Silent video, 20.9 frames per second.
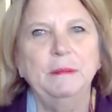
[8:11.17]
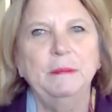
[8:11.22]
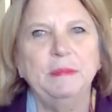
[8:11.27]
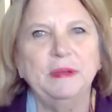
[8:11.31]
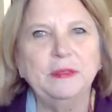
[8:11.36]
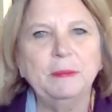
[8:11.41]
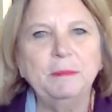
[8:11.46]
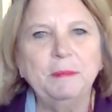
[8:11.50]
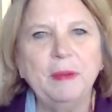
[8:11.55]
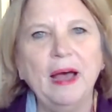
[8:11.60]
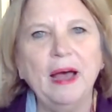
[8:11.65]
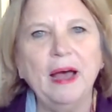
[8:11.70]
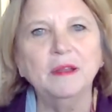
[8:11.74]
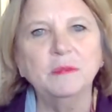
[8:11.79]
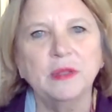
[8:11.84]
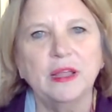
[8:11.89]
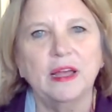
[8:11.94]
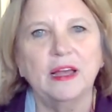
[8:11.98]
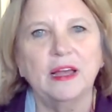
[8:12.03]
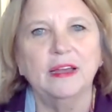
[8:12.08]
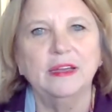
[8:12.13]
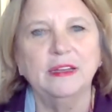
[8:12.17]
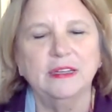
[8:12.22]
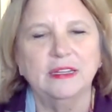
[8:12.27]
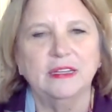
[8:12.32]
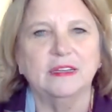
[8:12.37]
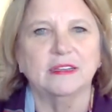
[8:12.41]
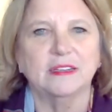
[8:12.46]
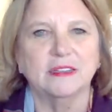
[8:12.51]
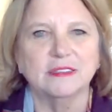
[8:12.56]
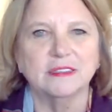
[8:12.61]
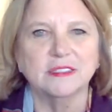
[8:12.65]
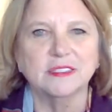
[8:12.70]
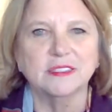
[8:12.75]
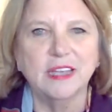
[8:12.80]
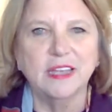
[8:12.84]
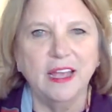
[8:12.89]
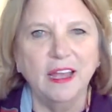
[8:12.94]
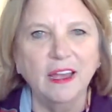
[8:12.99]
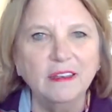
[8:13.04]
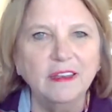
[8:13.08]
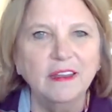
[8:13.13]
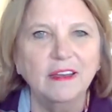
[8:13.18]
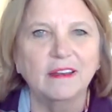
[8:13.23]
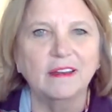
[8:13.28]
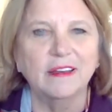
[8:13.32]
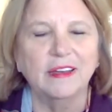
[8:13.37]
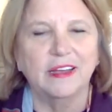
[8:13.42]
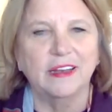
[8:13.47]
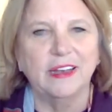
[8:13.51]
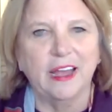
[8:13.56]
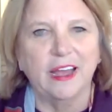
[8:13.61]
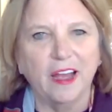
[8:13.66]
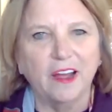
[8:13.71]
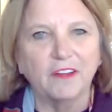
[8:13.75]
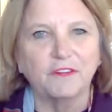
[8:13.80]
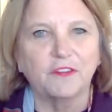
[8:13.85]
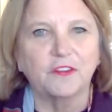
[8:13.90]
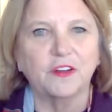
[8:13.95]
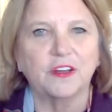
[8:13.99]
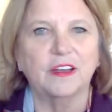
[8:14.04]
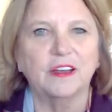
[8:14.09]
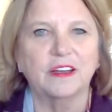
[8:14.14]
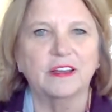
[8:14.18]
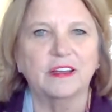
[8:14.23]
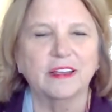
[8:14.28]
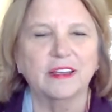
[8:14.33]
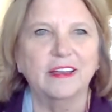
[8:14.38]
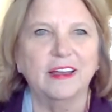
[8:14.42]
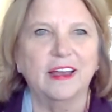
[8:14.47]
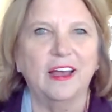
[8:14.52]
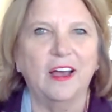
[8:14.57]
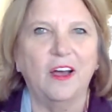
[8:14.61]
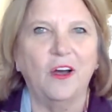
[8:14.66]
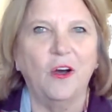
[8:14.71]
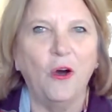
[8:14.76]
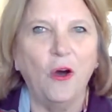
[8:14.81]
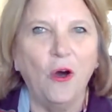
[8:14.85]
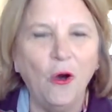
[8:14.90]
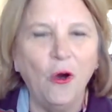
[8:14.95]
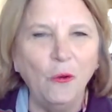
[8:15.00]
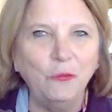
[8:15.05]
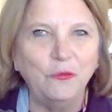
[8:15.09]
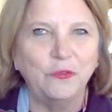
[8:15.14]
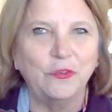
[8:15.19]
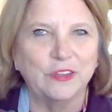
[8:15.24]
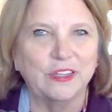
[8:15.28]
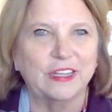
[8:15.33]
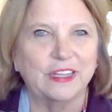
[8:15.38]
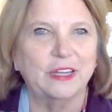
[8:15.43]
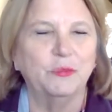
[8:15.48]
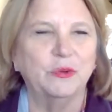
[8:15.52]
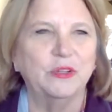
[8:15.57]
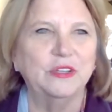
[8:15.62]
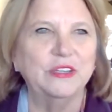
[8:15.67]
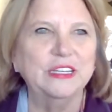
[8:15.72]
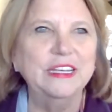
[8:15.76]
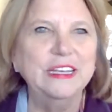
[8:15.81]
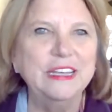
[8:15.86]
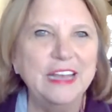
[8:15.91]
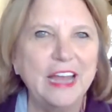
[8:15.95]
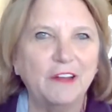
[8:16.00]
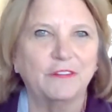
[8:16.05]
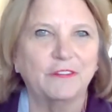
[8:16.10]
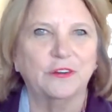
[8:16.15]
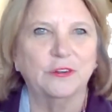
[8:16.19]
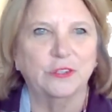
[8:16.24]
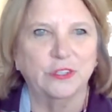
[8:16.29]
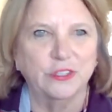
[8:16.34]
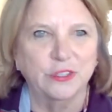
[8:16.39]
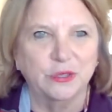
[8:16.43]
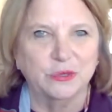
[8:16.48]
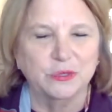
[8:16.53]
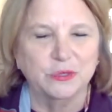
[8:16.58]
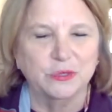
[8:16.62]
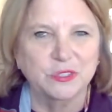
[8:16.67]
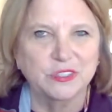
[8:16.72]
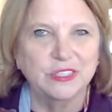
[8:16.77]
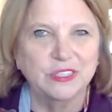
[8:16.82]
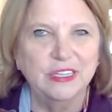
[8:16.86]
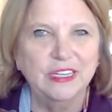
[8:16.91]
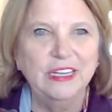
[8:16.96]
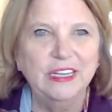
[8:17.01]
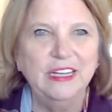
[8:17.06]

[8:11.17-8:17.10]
But the bottom line is Kenya and Africa hopefully will never lose